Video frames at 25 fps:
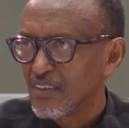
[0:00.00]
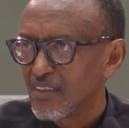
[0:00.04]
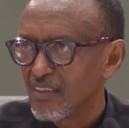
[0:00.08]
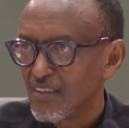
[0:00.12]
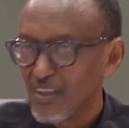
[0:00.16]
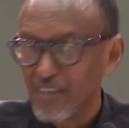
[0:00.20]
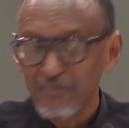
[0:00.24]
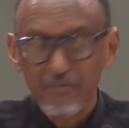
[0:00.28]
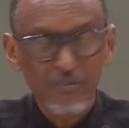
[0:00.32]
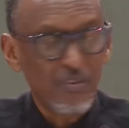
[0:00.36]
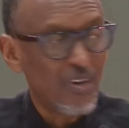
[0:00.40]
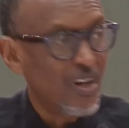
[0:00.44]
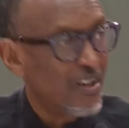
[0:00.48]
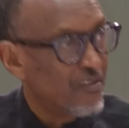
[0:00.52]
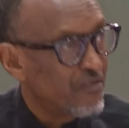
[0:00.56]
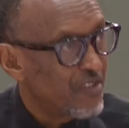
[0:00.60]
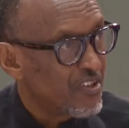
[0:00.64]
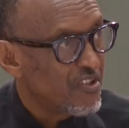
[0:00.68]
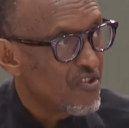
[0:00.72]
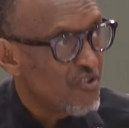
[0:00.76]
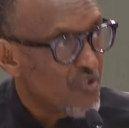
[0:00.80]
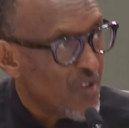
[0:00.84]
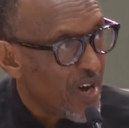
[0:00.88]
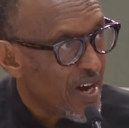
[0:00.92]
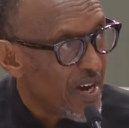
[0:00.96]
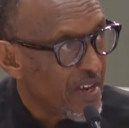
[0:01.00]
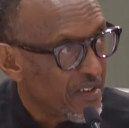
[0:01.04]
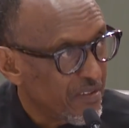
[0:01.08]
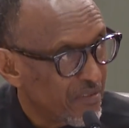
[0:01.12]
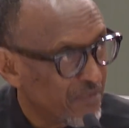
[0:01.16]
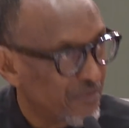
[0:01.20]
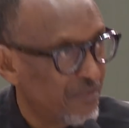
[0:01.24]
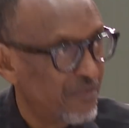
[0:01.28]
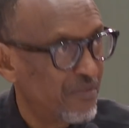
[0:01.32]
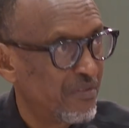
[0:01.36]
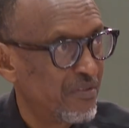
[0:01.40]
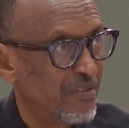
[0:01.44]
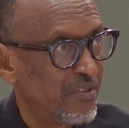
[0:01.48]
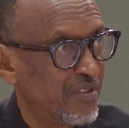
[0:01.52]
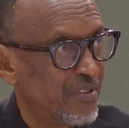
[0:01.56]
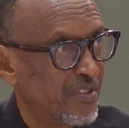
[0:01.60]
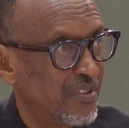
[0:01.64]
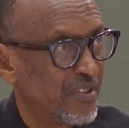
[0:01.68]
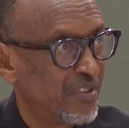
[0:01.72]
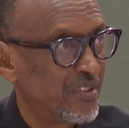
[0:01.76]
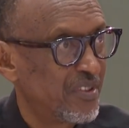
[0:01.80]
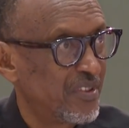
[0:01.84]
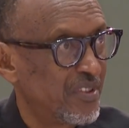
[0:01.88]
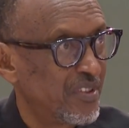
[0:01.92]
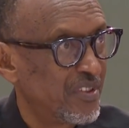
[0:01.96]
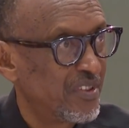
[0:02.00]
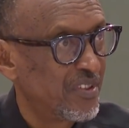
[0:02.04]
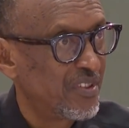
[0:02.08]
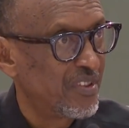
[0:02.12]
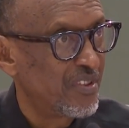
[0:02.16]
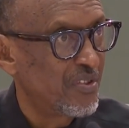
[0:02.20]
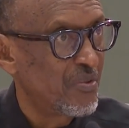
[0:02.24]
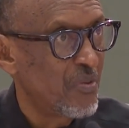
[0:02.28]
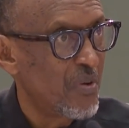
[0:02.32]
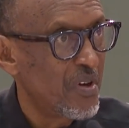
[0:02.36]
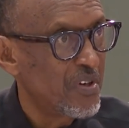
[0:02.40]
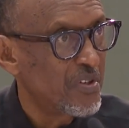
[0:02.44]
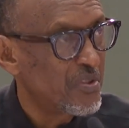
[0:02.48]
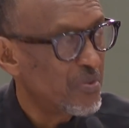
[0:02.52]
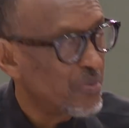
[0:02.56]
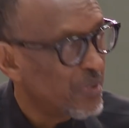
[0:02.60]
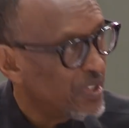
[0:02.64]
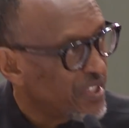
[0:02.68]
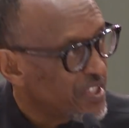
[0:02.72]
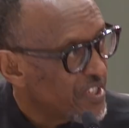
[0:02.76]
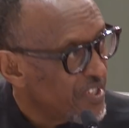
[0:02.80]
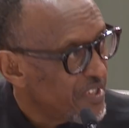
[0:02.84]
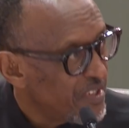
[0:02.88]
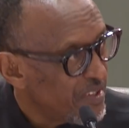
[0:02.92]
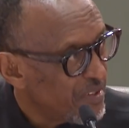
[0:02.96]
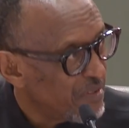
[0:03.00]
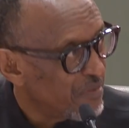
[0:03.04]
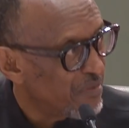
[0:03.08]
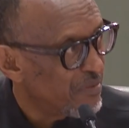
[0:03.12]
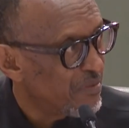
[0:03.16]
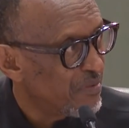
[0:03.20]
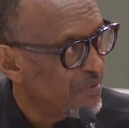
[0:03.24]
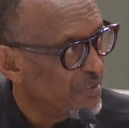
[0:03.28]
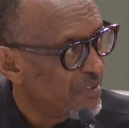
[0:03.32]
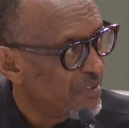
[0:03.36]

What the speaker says: You have to have a drive. You want to achieve.